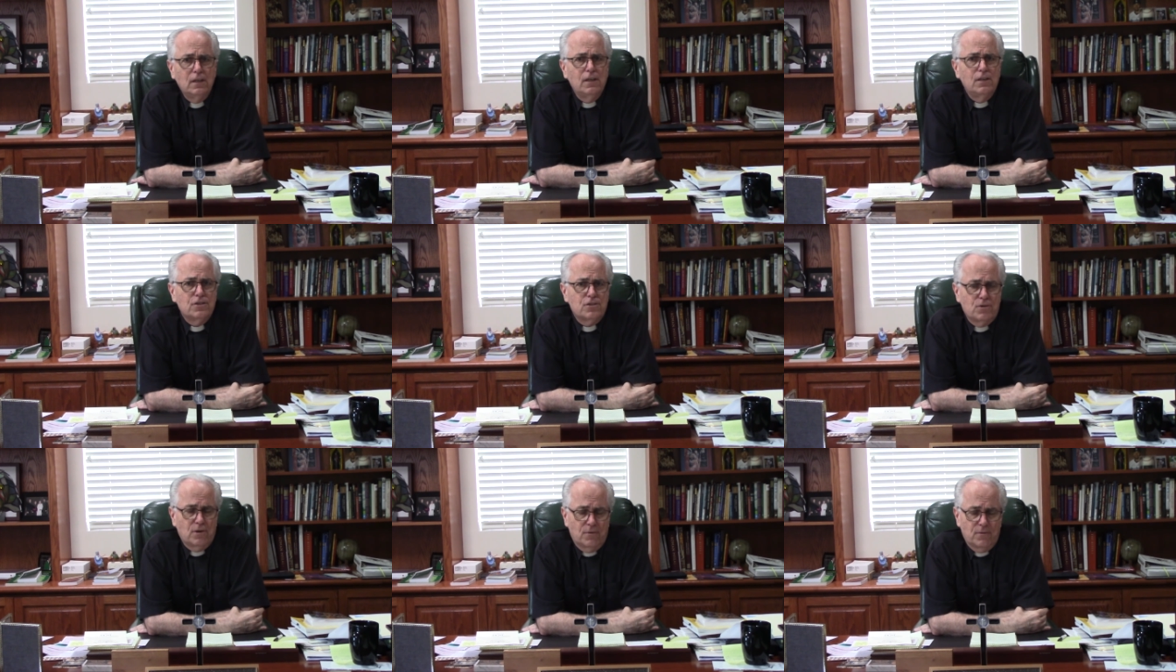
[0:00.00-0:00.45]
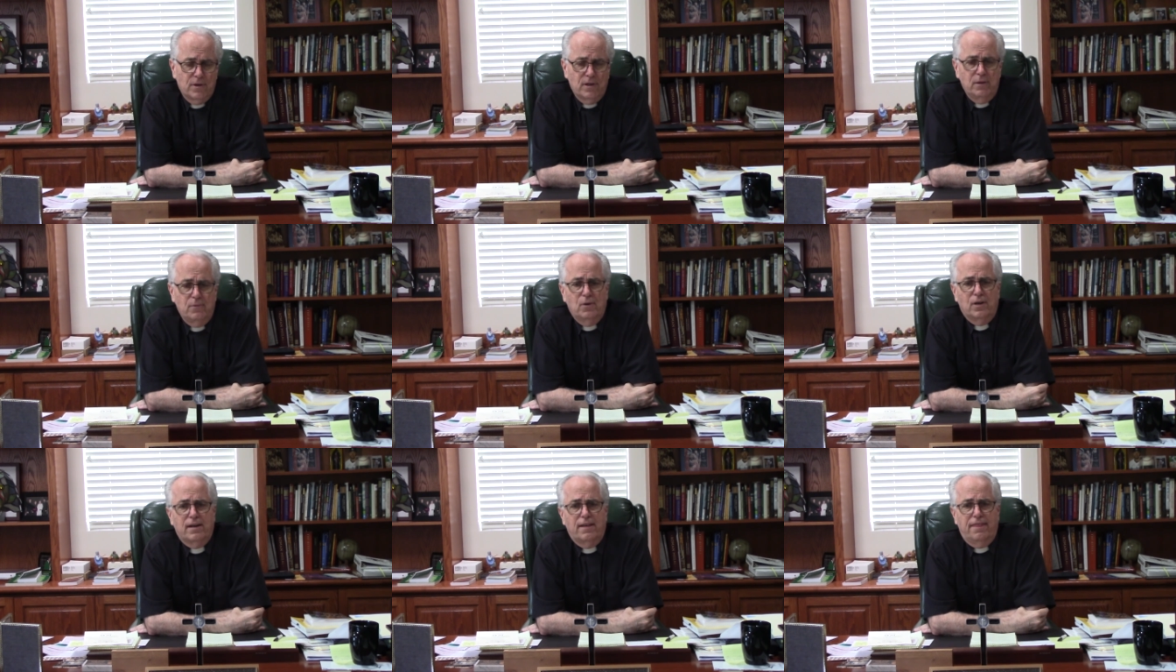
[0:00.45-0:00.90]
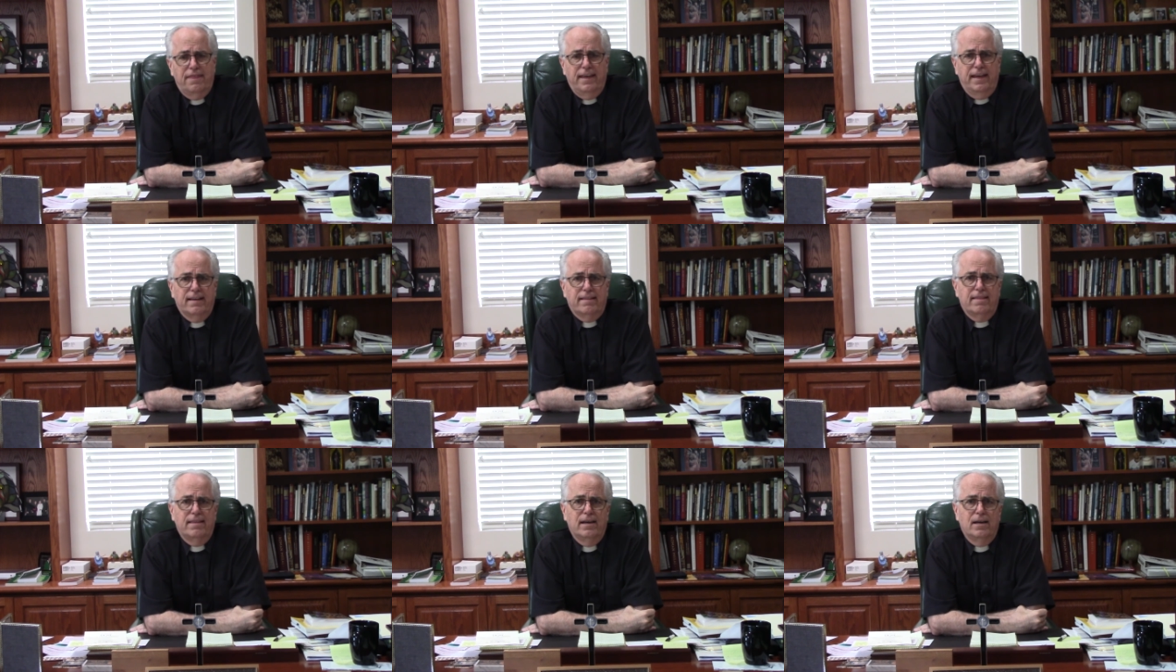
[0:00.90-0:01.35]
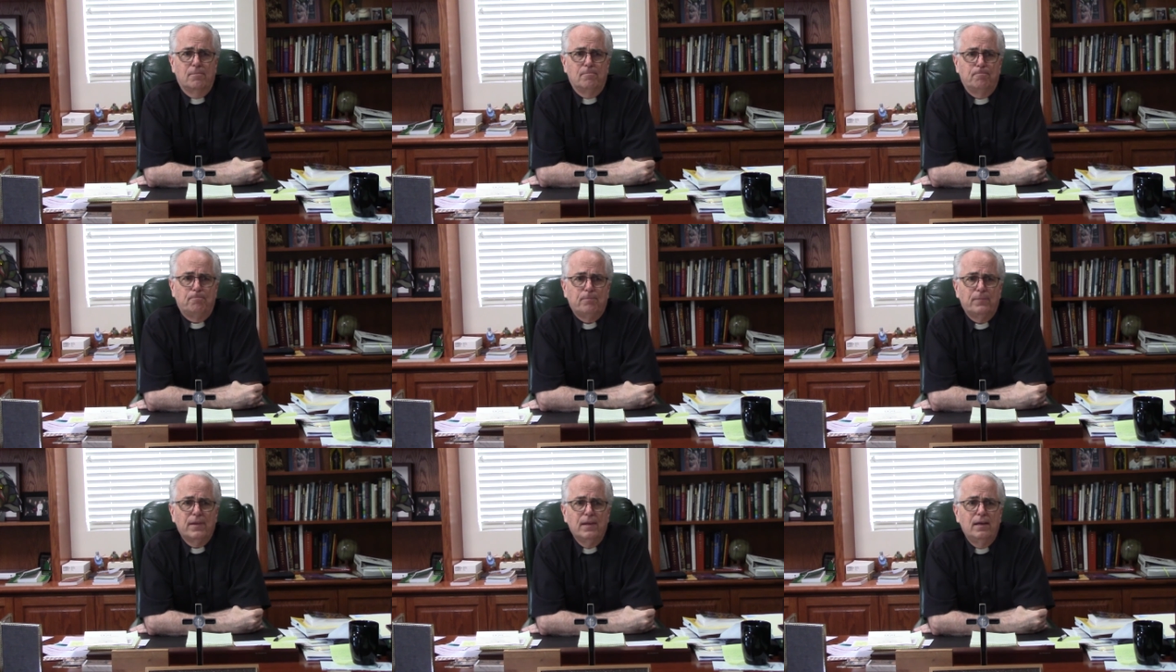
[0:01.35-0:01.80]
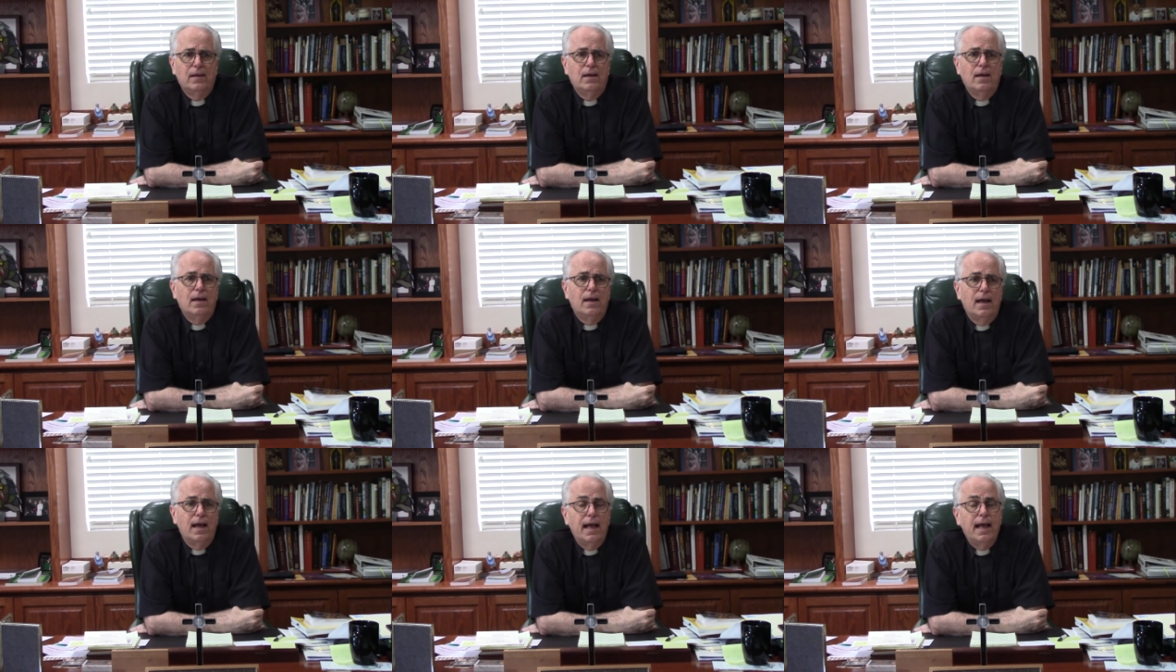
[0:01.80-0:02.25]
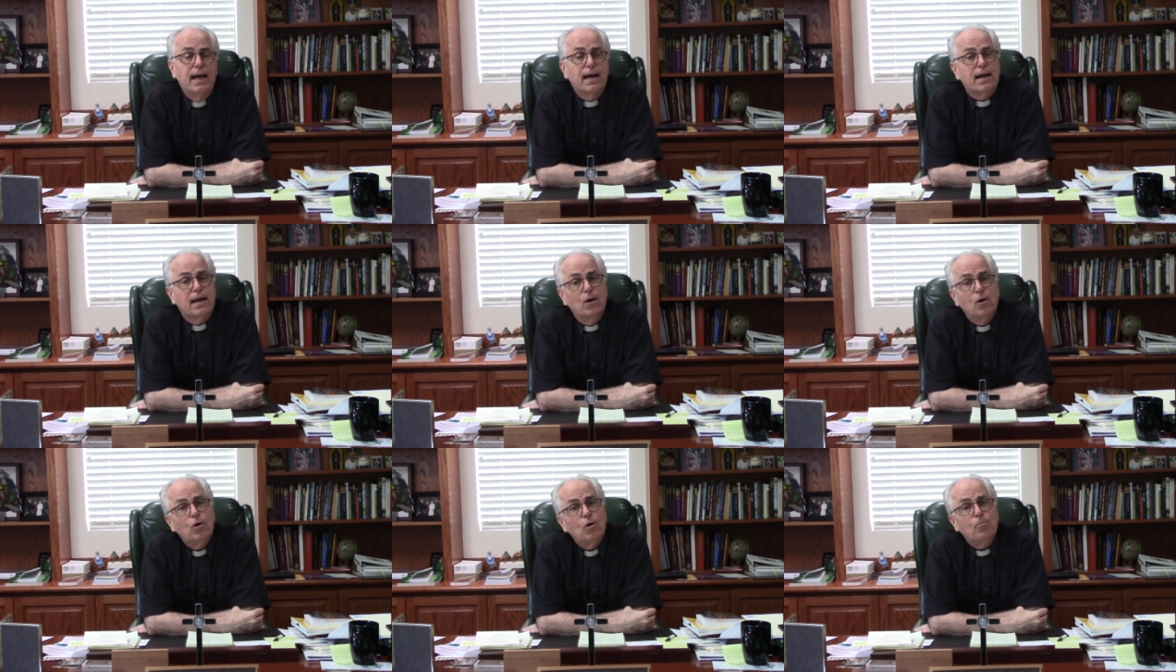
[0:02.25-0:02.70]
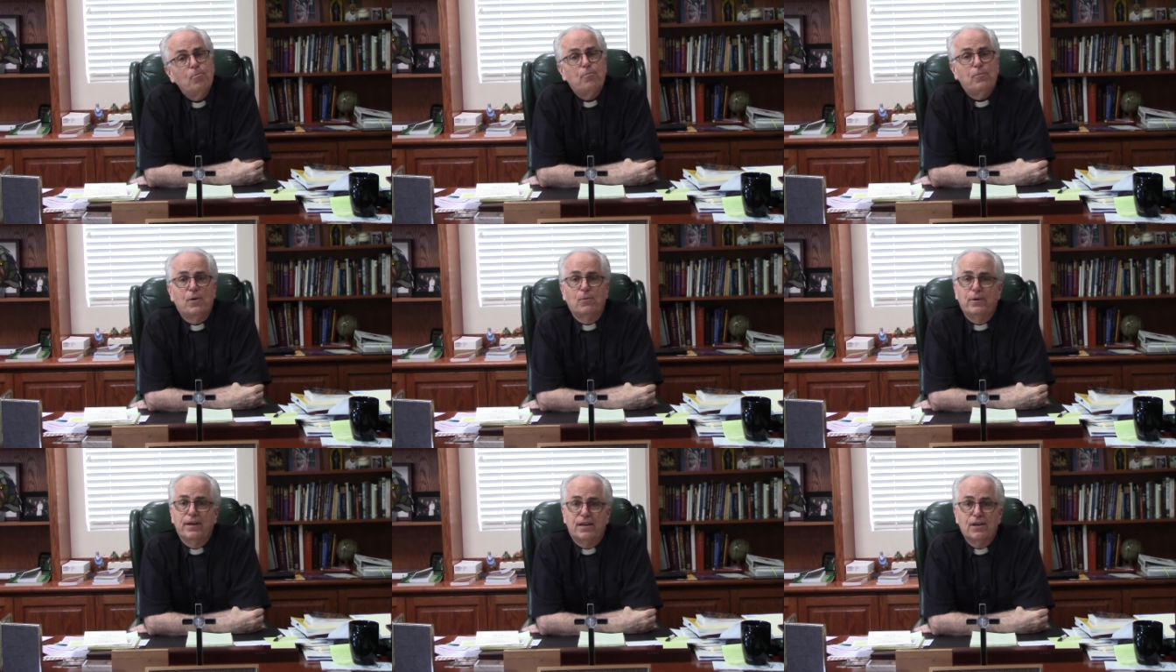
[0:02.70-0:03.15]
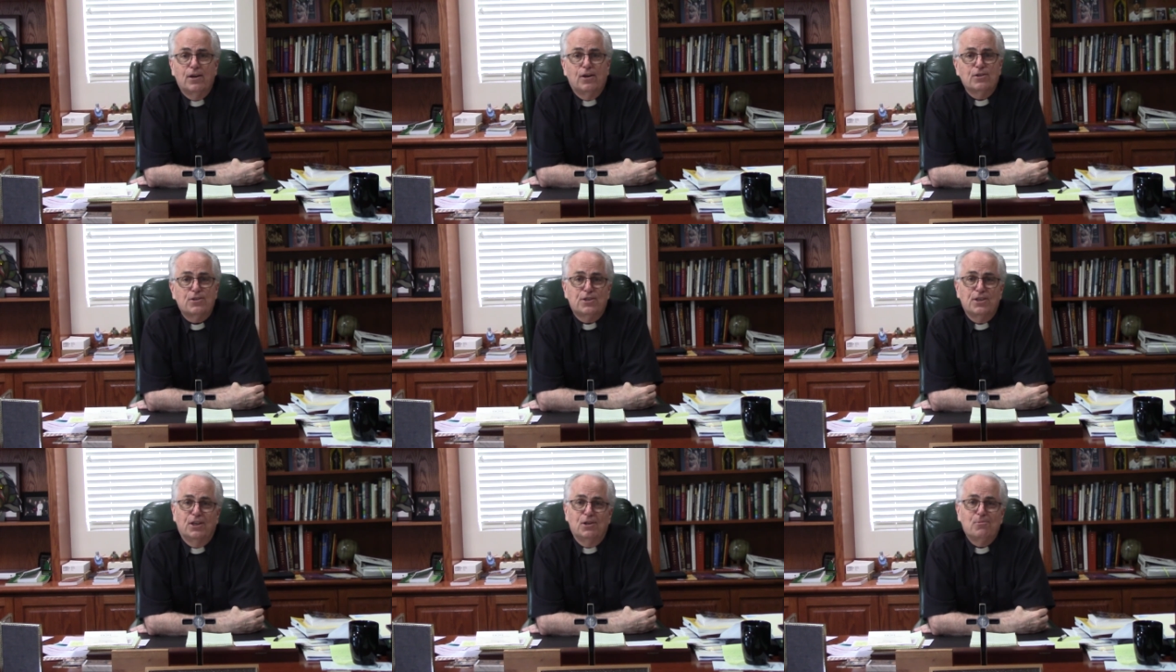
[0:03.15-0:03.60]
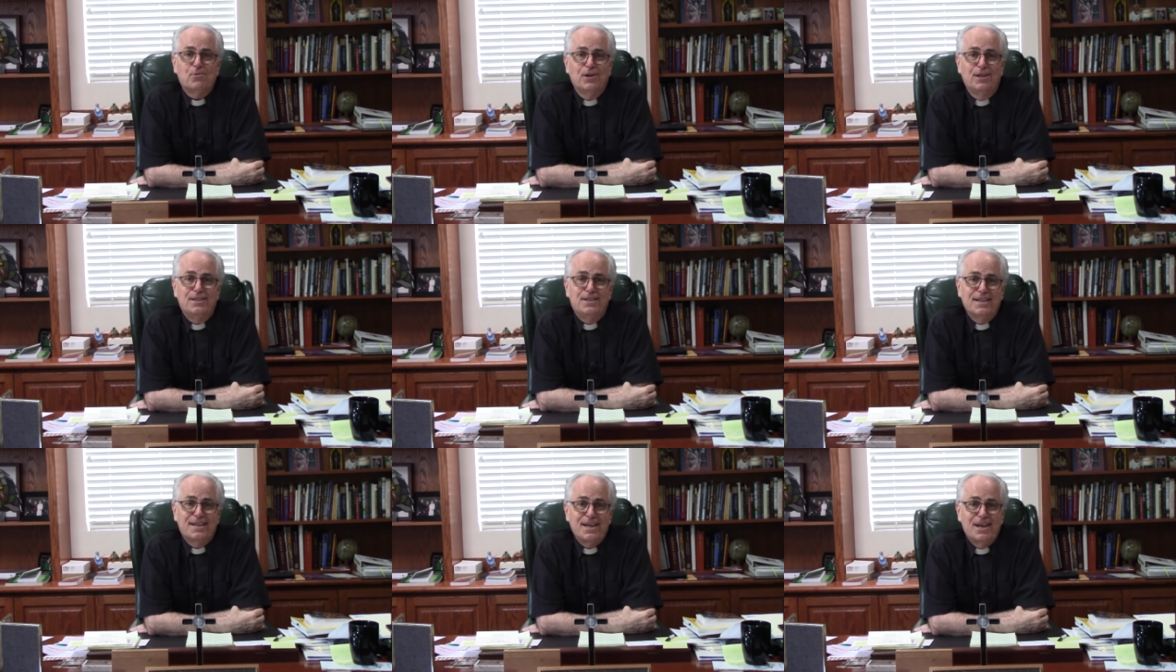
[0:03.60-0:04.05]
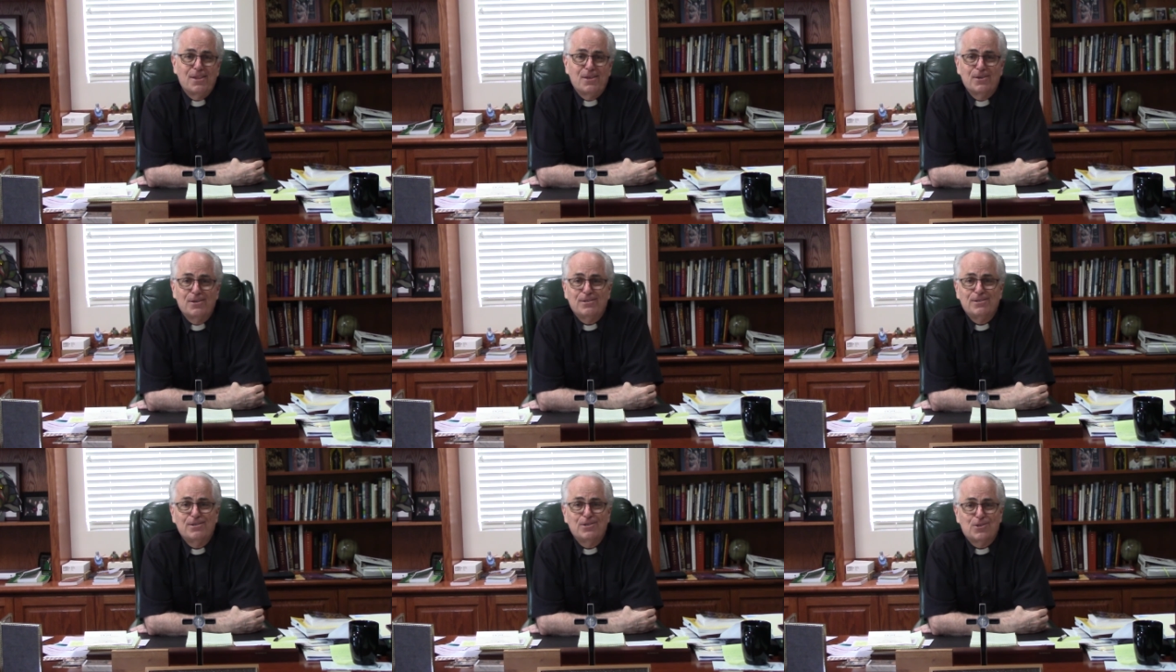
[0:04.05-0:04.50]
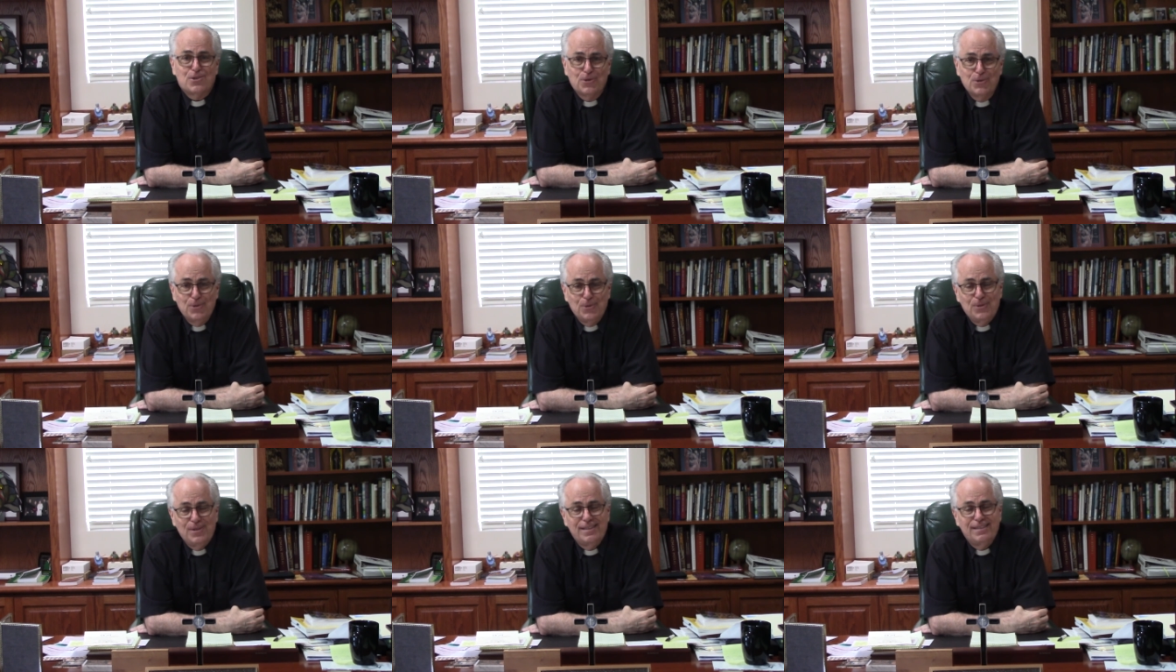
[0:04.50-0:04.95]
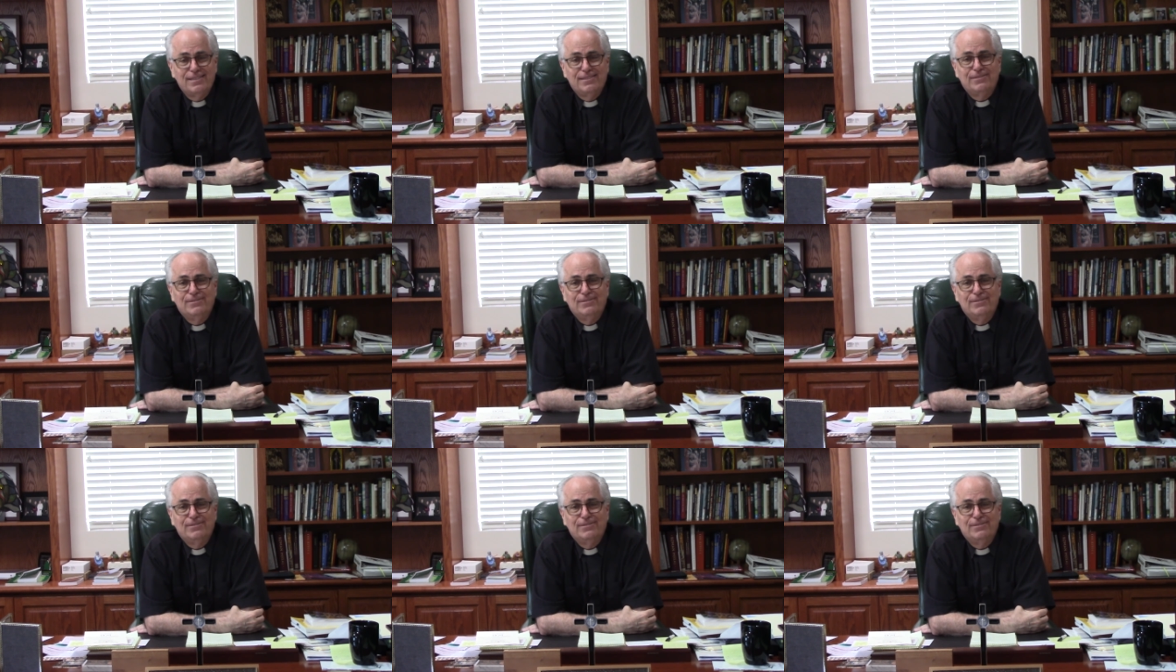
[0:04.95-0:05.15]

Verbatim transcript: So I really want to thank them. And I hope that we can all celebrate together soon.